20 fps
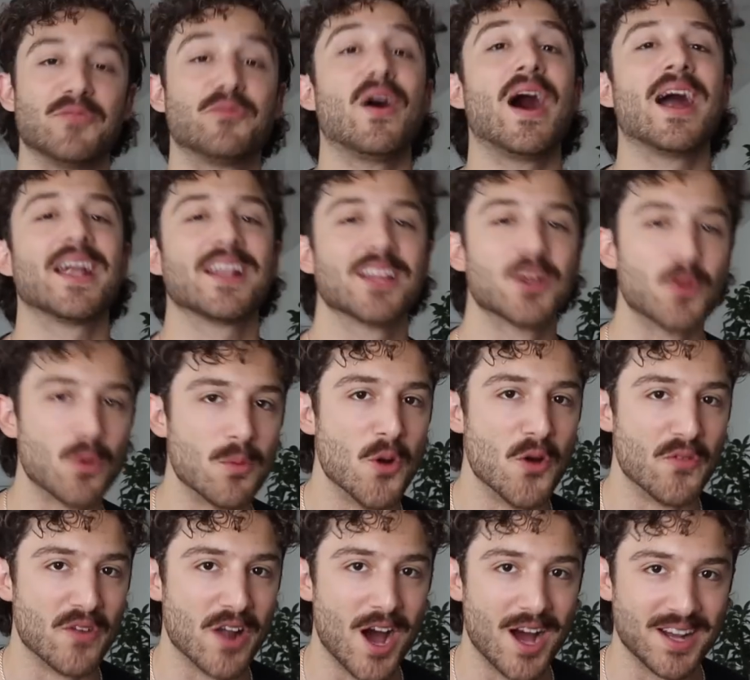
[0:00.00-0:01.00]
finally, we're
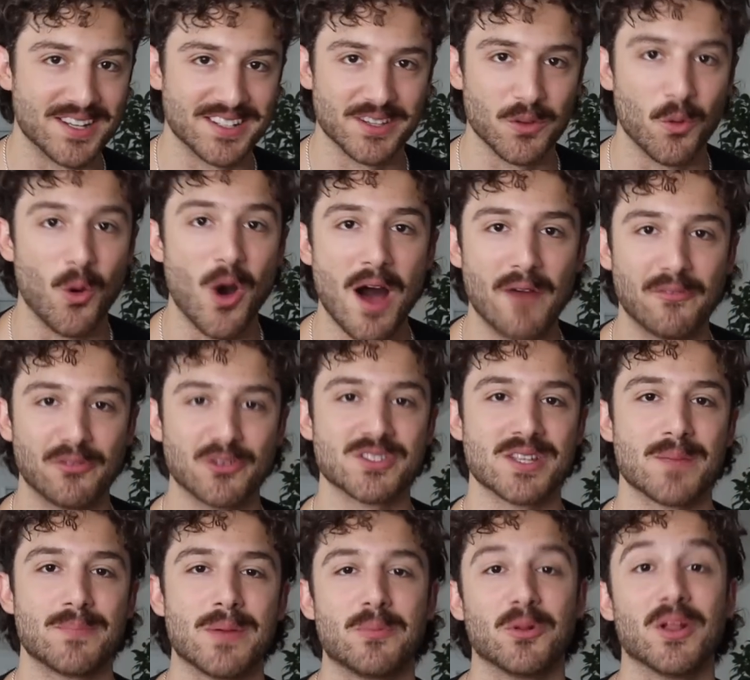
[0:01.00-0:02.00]
moving on to the
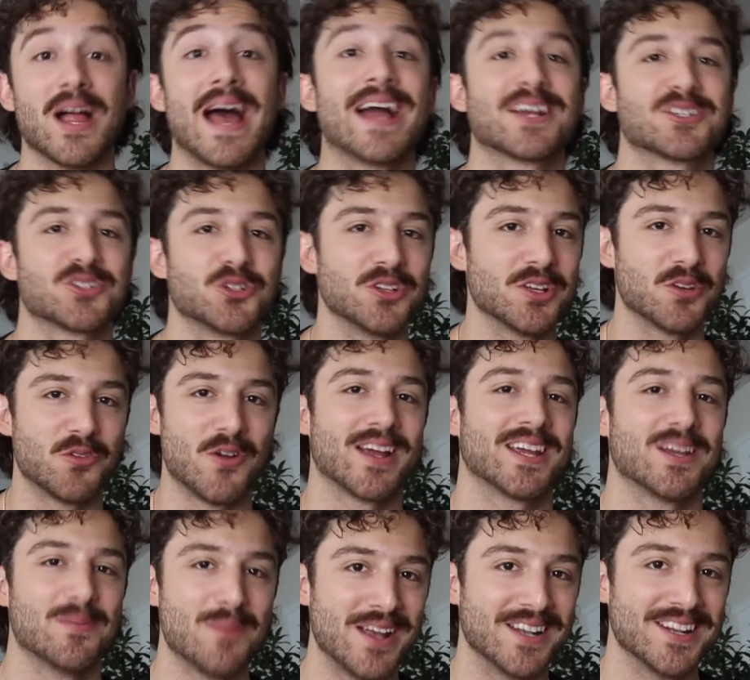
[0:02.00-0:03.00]
waffles that people actually
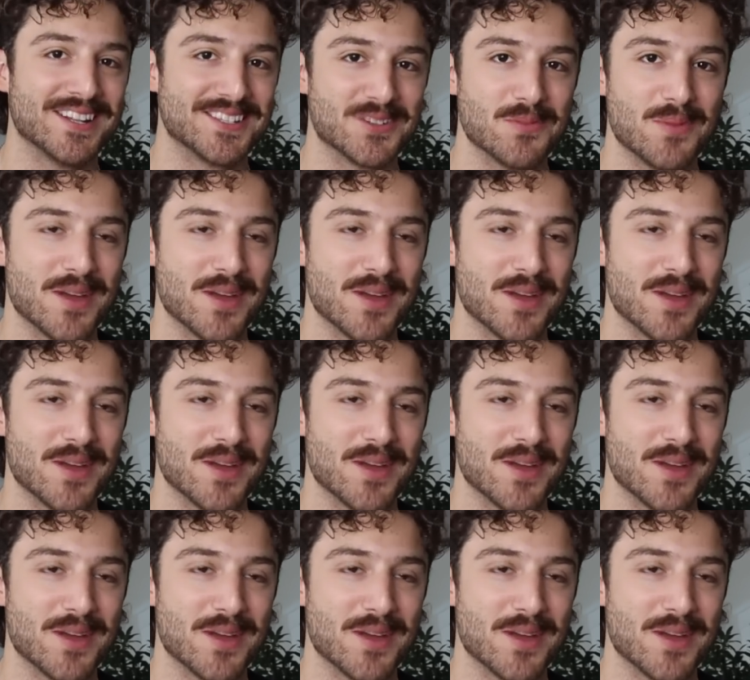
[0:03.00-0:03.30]
recommended to